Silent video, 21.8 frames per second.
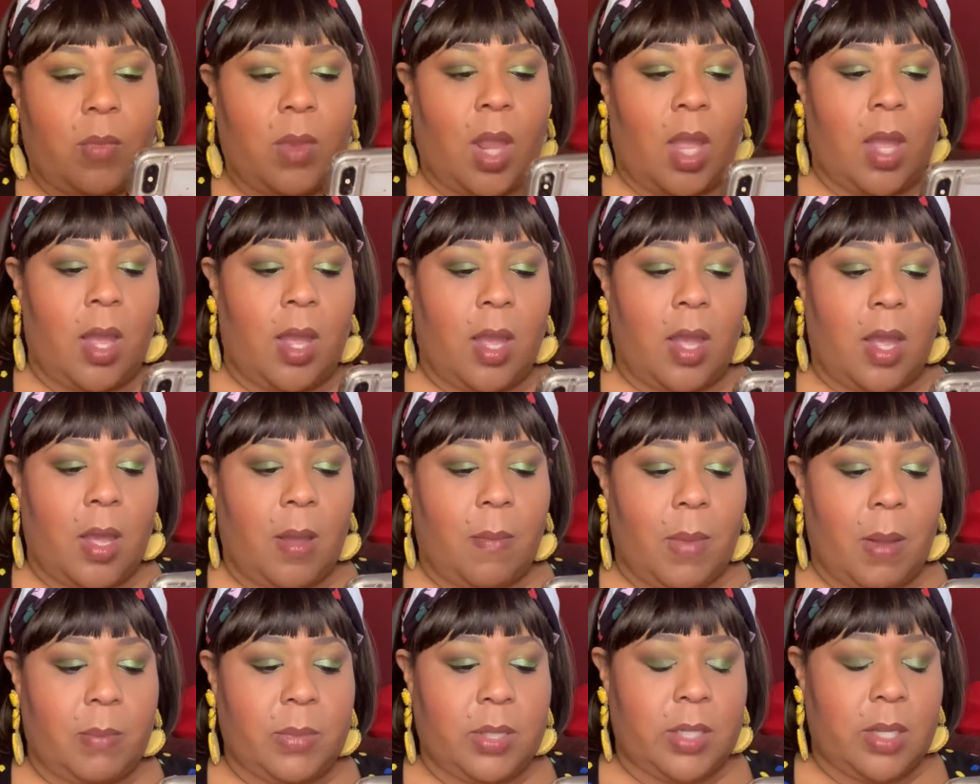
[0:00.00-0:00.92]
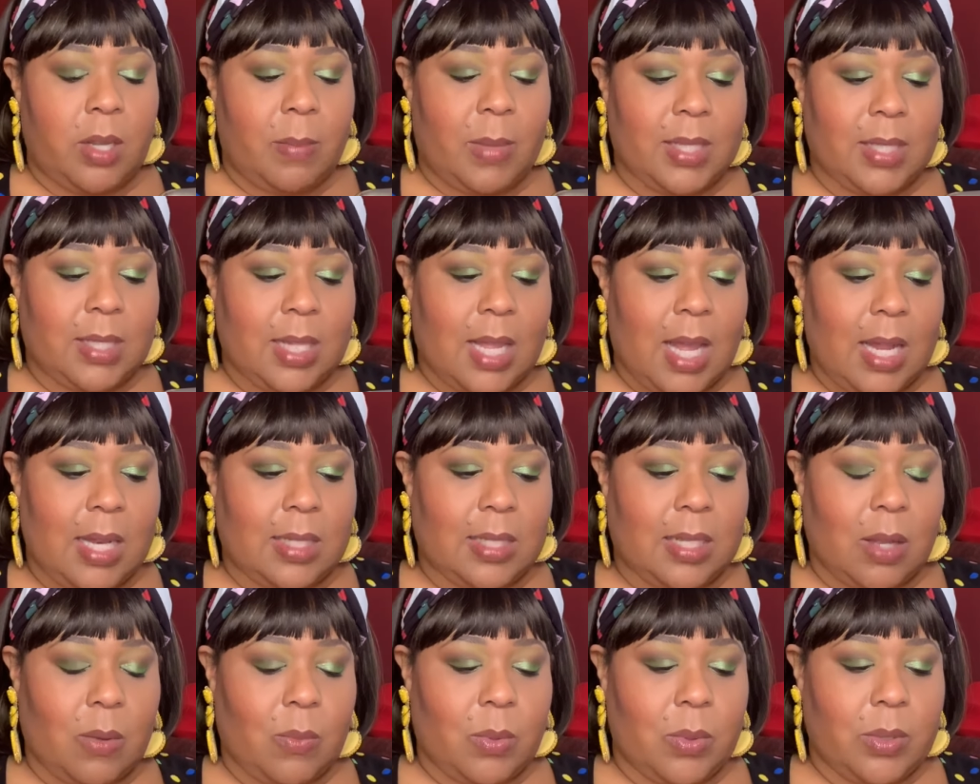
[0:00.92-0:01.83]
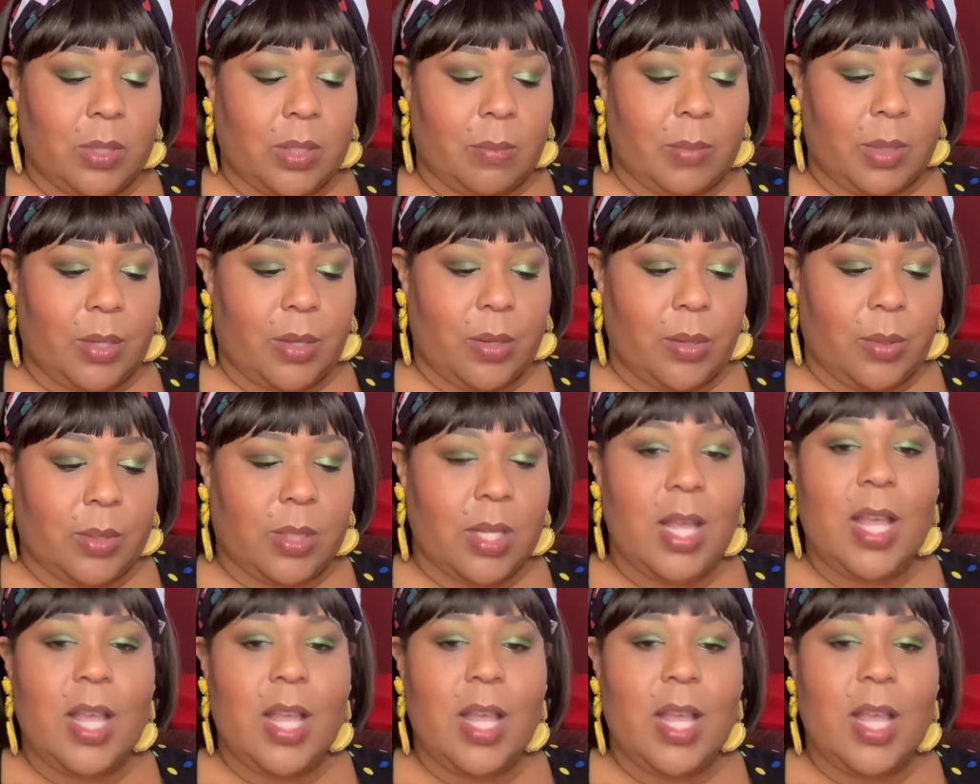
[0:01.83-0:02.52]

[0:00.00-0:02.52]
I'm gonna tell my stylist I want some of those